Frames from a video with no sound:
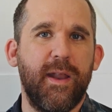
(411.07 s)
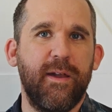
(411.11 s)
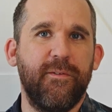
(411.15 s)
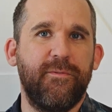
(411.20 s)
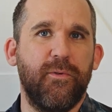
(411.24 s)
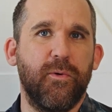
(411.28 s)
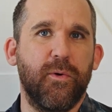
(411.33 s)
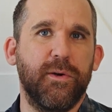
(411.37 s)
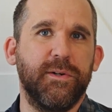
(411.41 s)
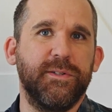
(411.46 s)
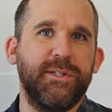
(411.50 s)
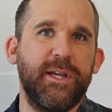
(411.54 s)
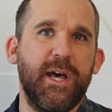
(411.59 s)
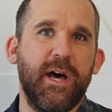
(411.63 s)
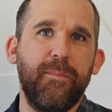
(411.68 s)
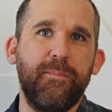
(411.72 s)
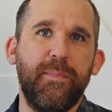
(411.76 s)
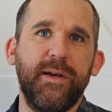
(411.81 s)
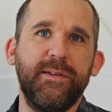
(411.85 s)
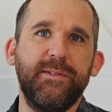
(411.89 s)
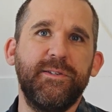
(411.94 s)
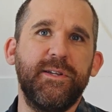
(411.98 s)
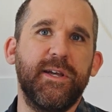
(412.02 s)
metaphors
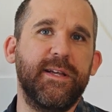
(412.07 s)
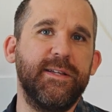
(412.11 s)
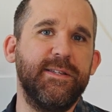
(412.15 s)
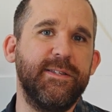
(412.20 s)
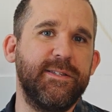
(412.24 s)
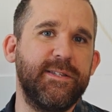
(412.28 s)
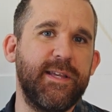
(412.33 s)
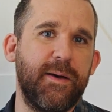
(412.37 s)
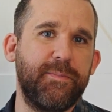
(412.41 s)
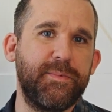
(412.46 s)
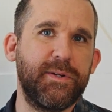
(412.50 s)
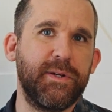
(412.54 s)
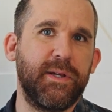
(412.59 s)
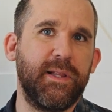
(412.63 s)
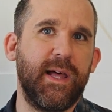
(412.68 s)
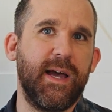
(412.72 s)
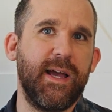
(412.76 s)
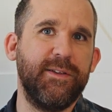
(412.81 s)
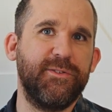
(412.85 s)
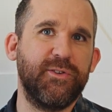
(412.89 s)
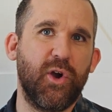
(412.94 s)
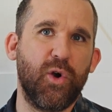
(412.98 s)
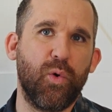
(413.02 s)
help us to
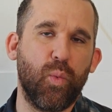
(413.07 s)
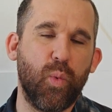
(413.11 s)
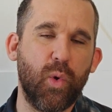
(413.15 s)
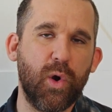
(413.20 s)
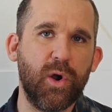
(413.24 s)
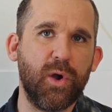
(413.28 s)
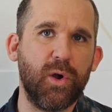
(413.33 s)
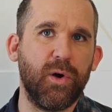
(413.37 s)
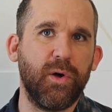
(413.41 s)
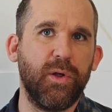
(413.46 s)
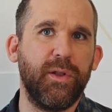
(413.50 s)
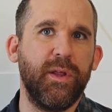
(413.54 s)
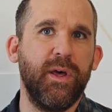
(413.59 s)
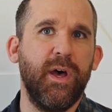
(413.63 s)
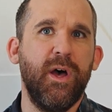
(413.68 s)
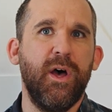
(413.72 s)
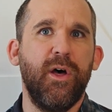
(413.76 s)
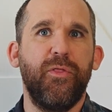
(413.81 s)
conceptualize our world